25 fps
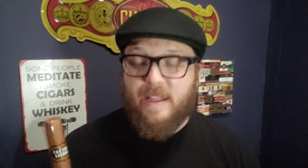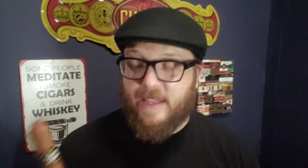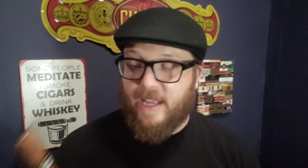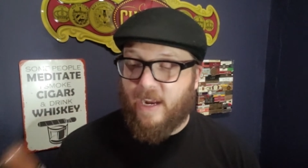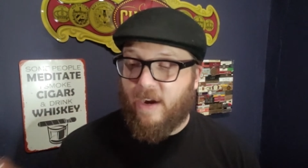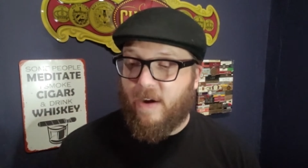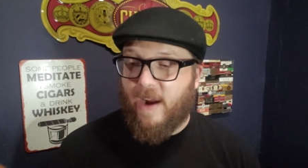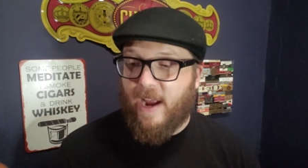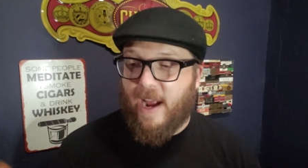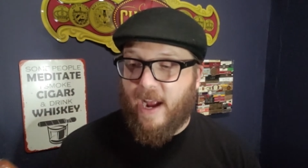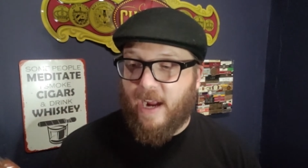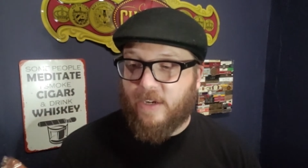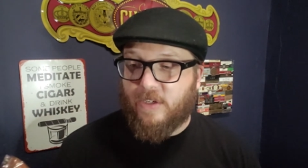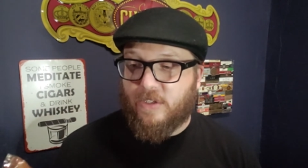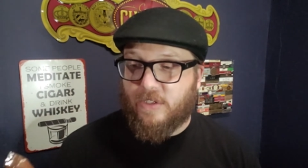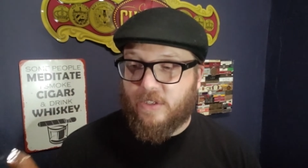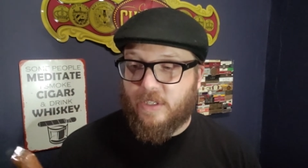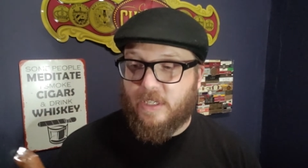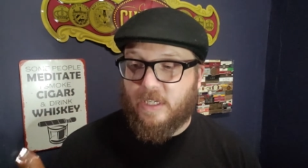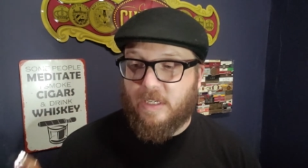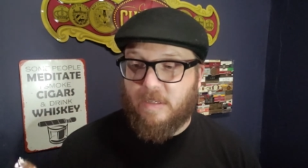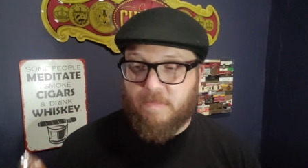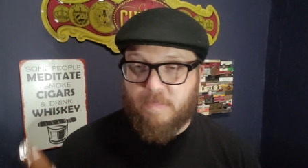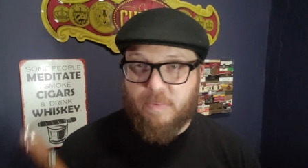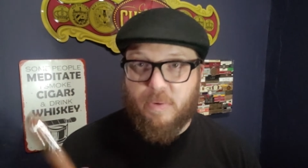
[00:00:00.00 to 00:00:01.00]
They're
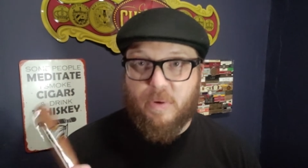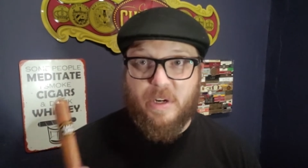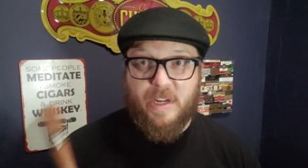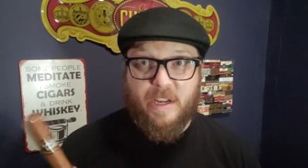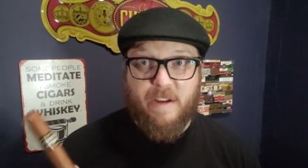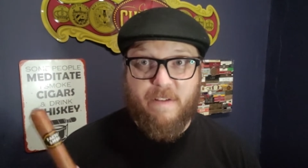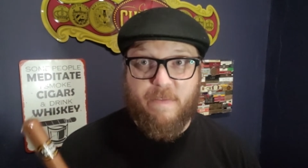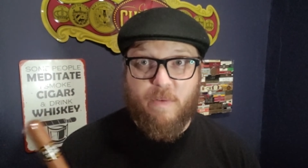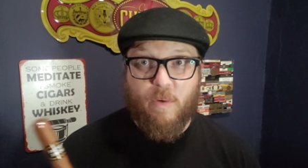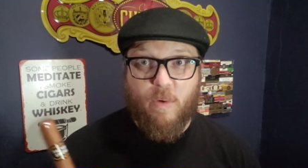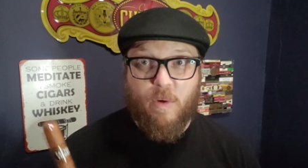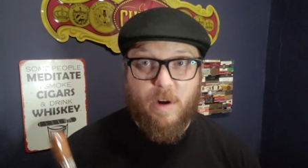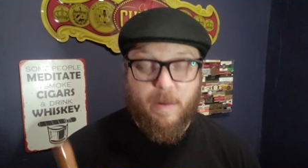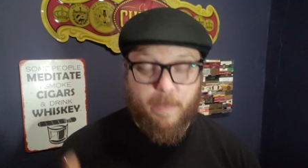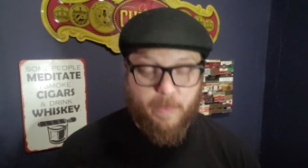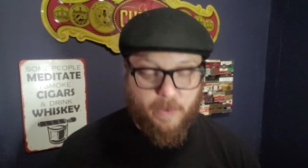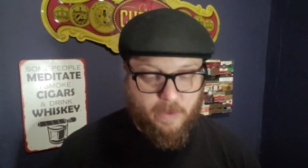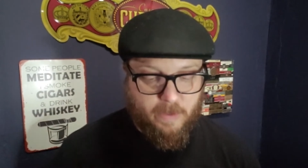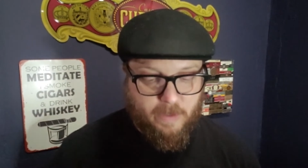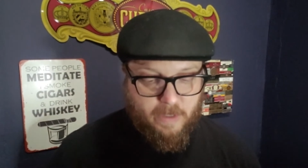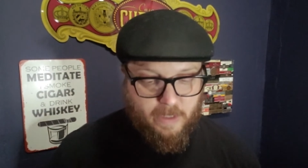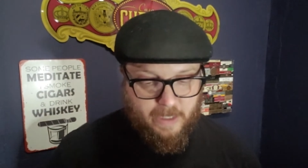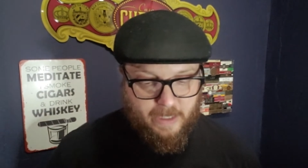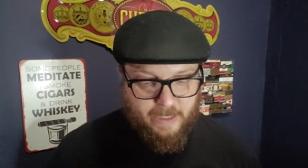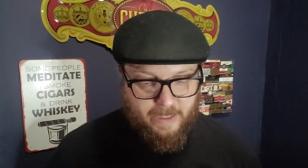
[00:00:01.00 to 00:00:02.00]
actually pretty
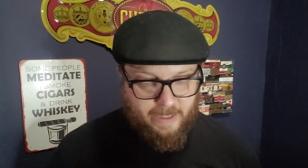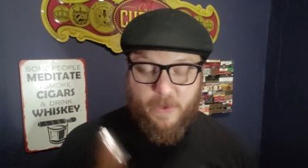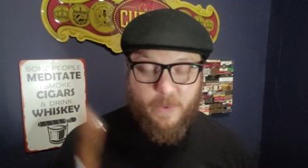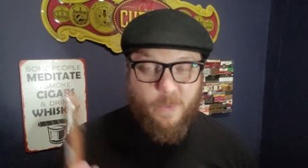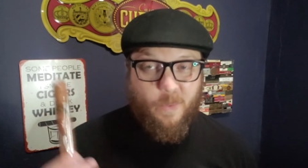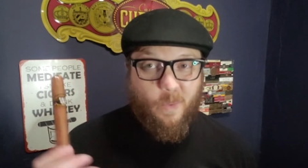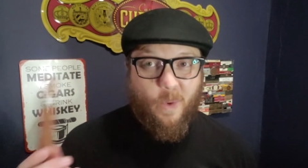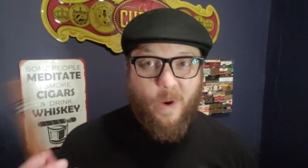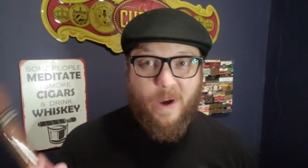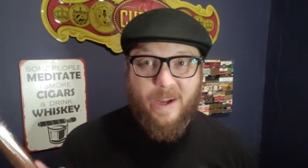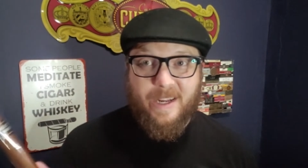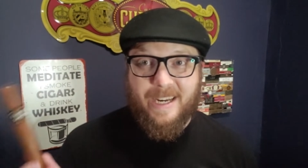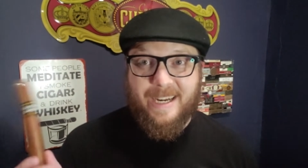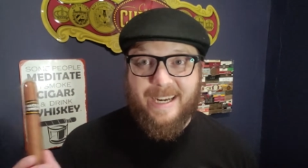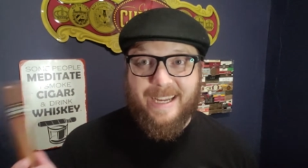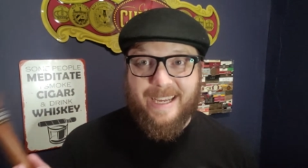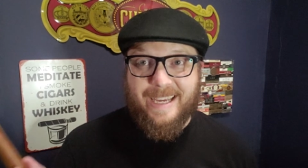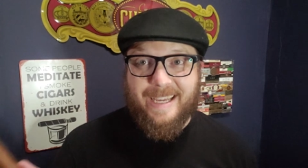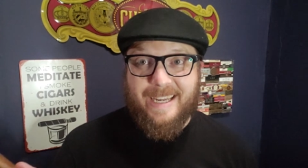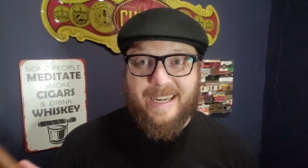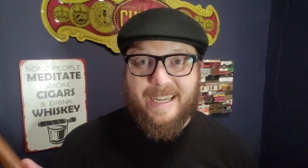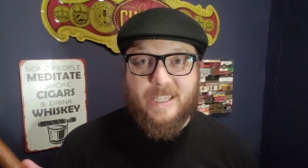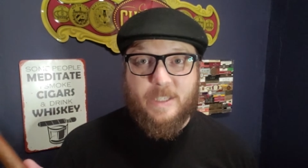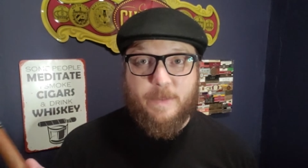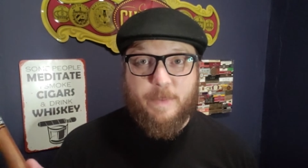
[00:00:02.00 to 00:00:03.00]
affordable. If you want an
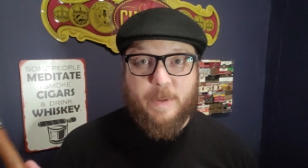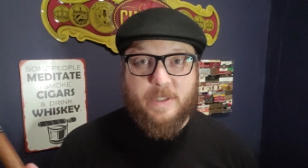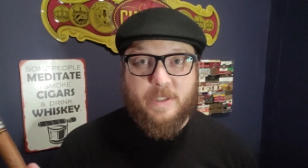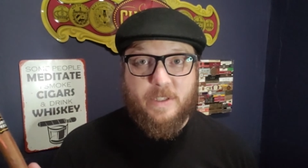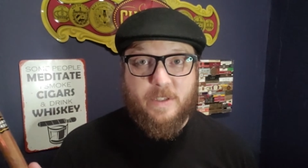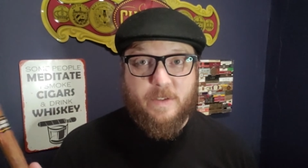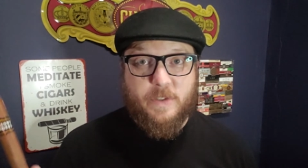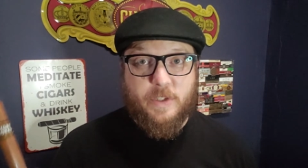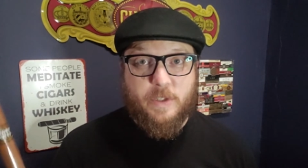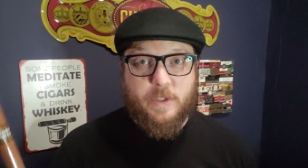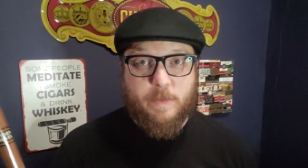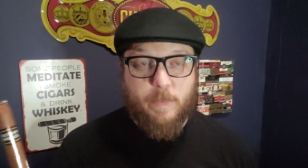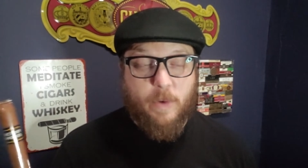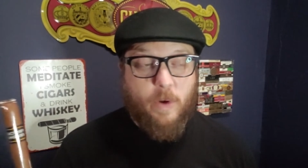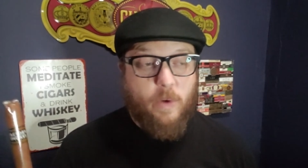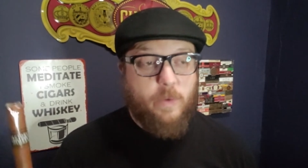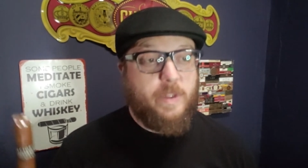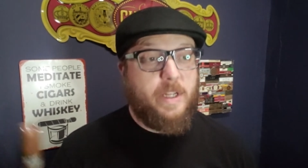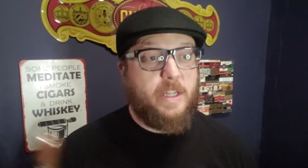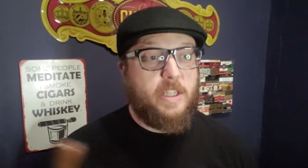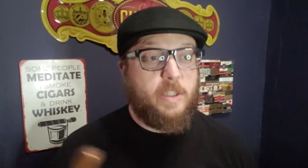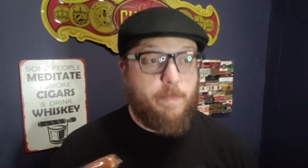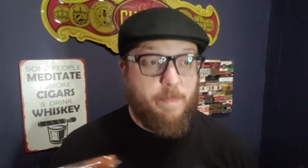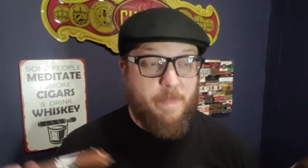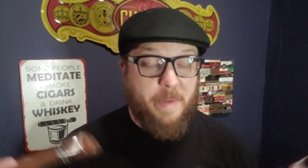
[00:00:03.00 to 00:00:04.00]
inexpensive smoke
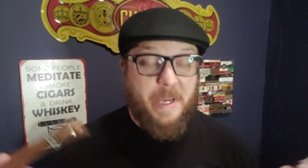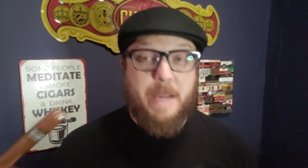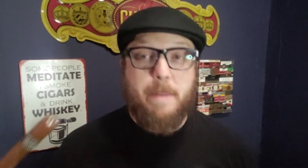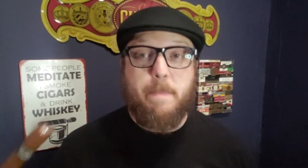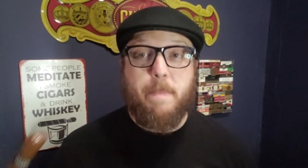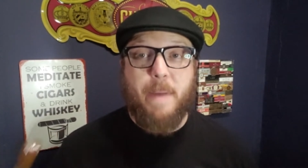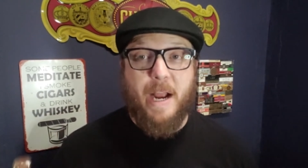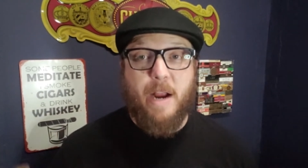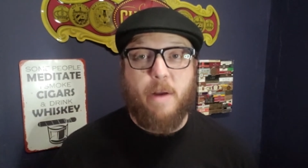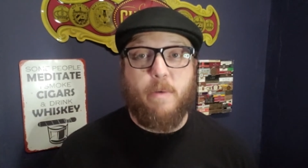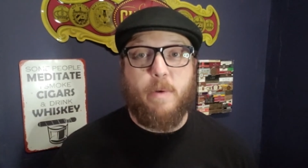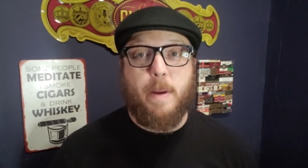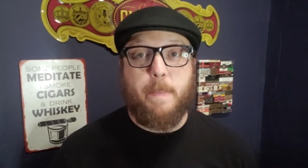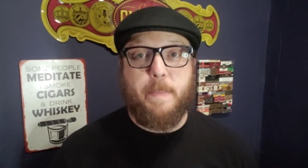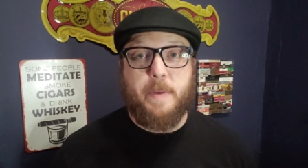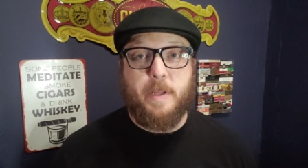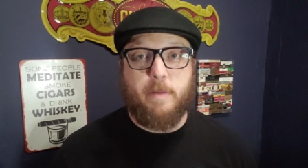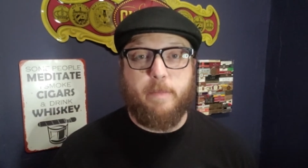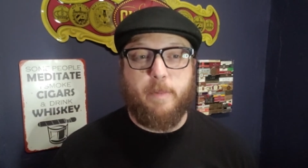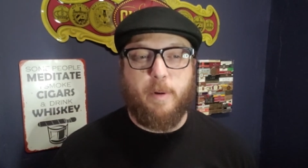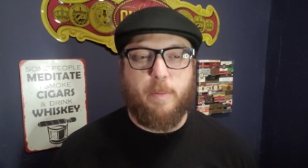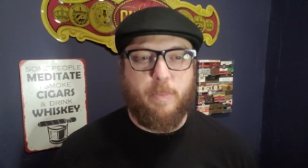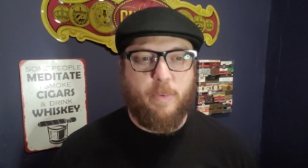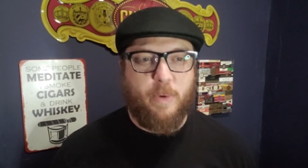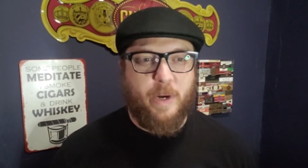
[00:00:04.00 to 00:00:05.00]
that's made by a
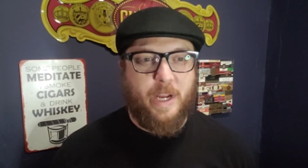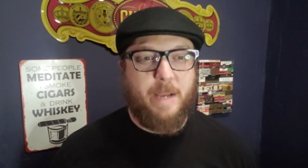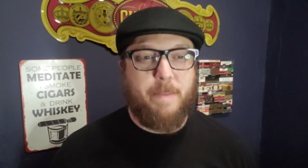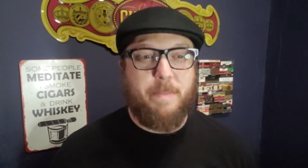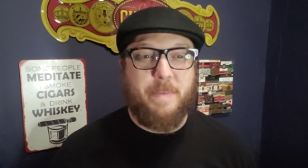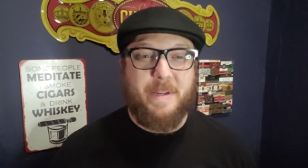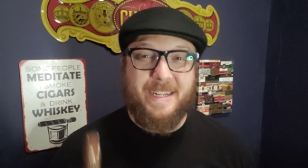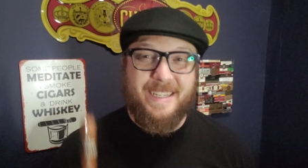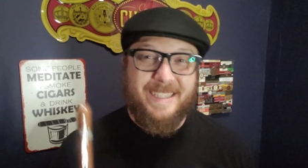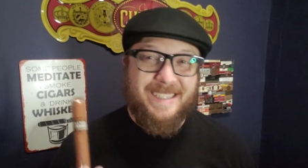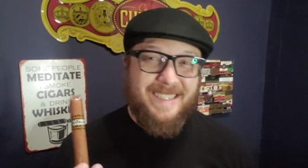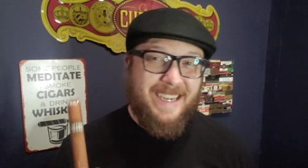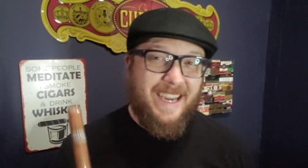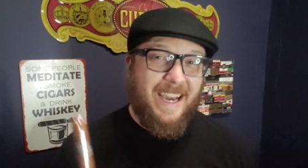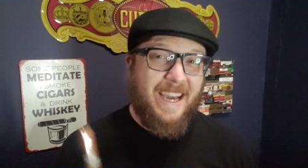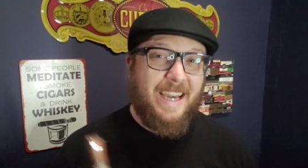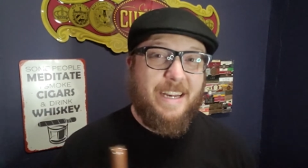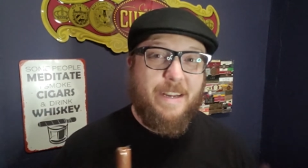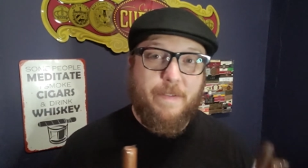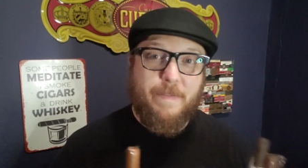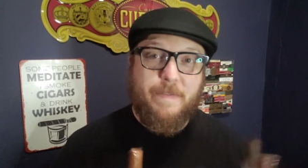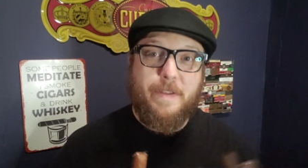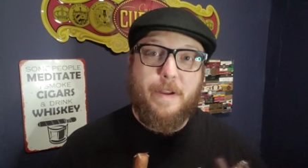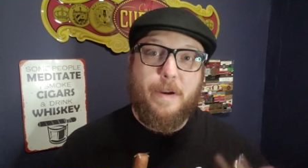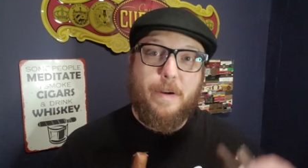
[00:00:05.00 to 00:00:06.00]
reputable brand, but it's
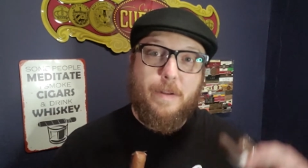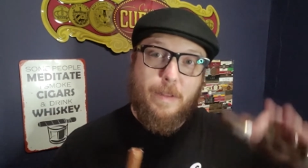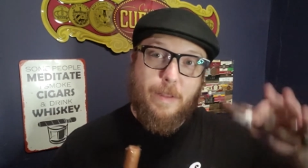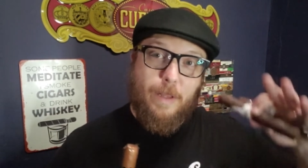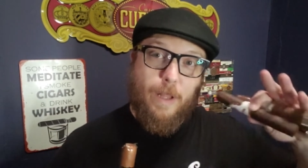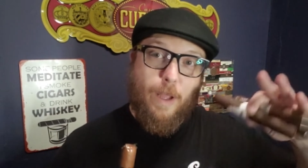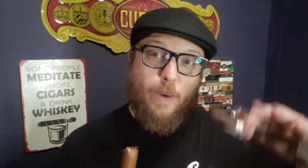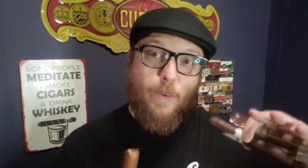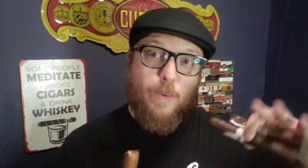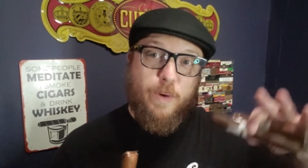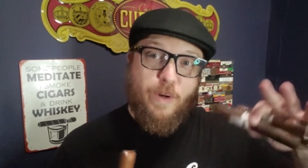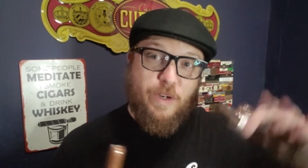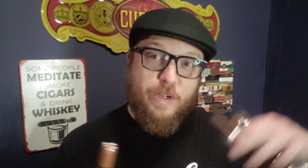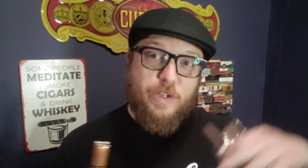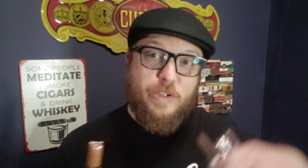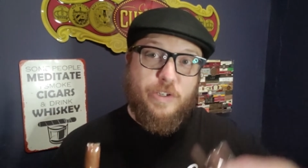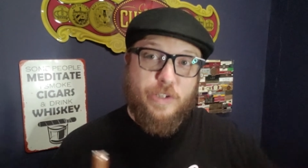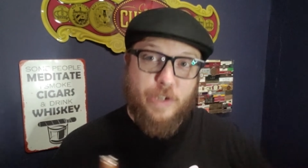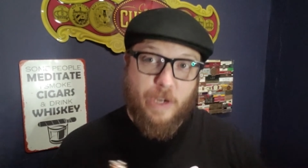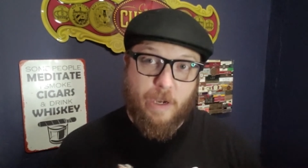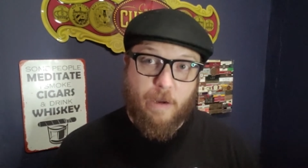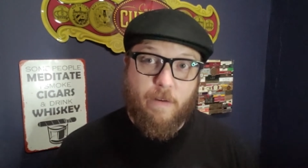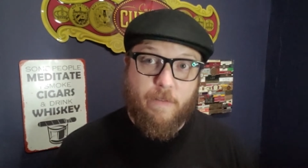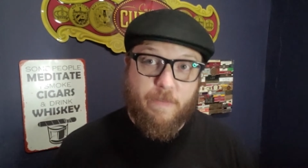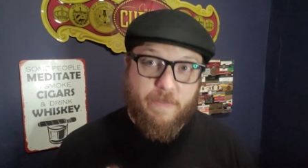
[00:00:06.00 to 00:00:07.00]
kind of their lower
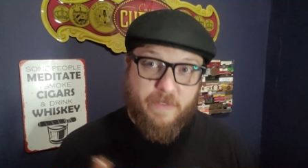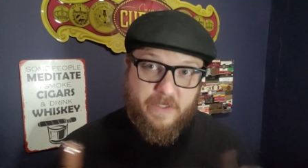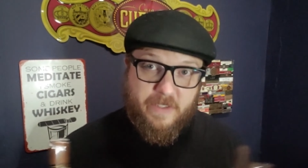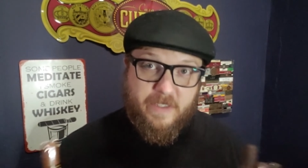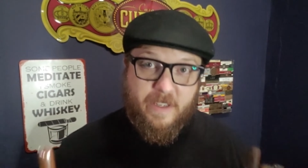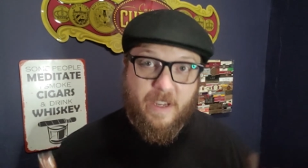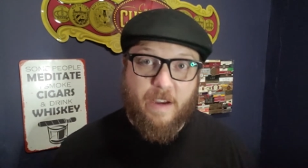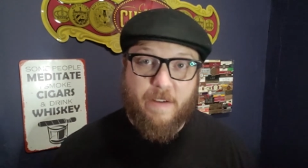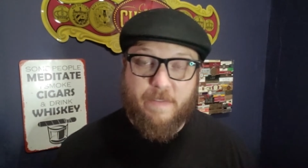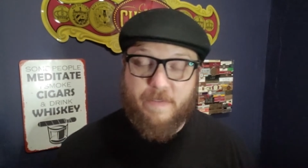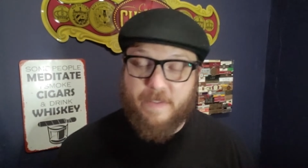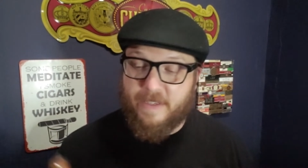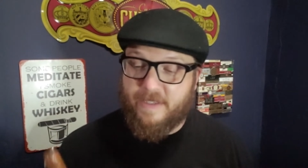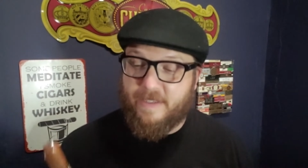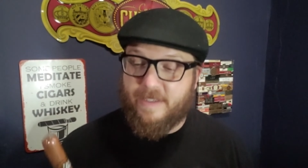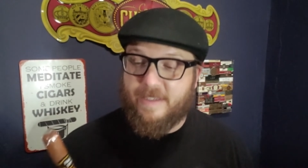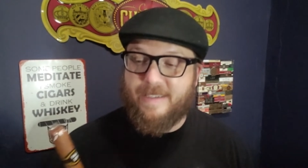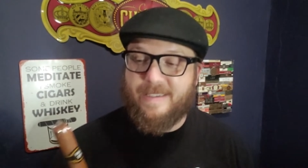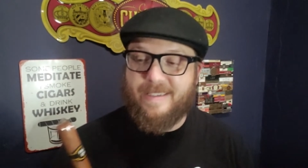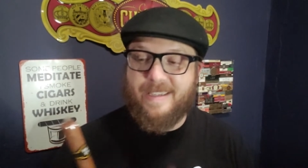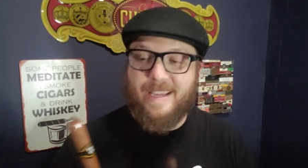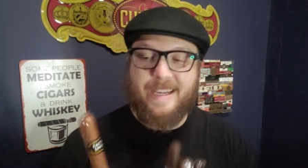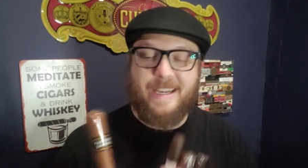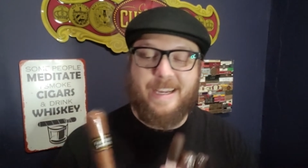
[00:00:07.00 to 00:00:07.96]
shelf stuff, this is